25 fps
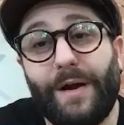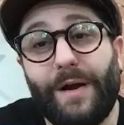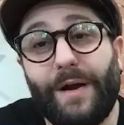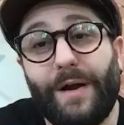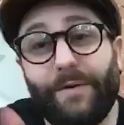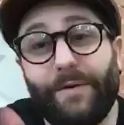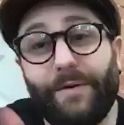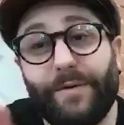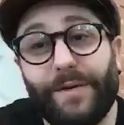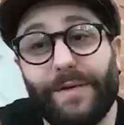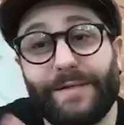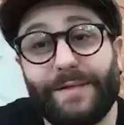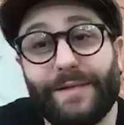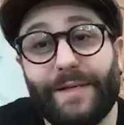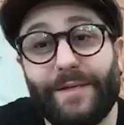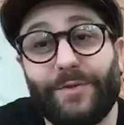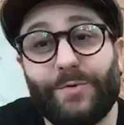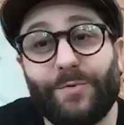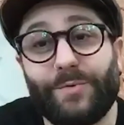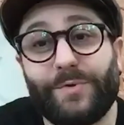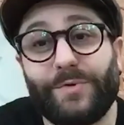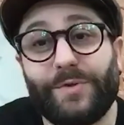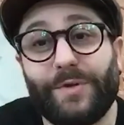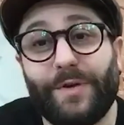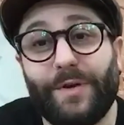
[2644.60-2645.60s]
essential
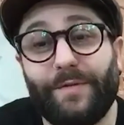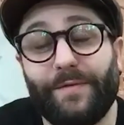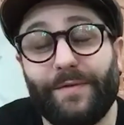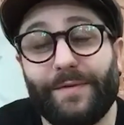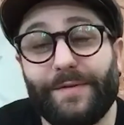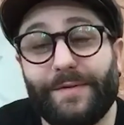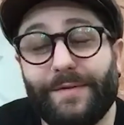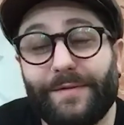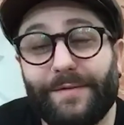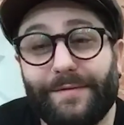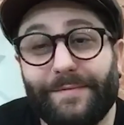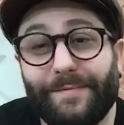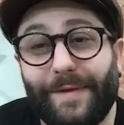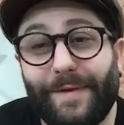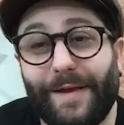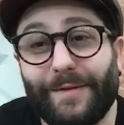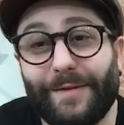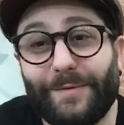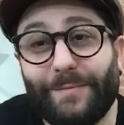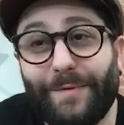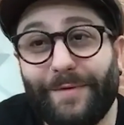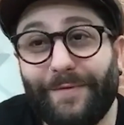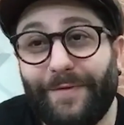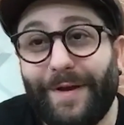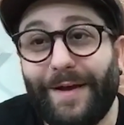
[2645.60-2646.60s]
service, as
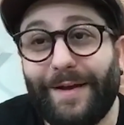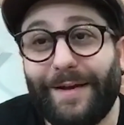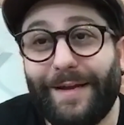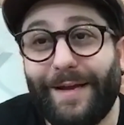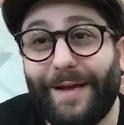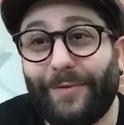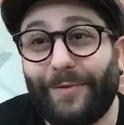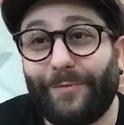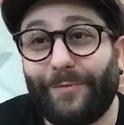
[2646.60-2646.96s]
we found out.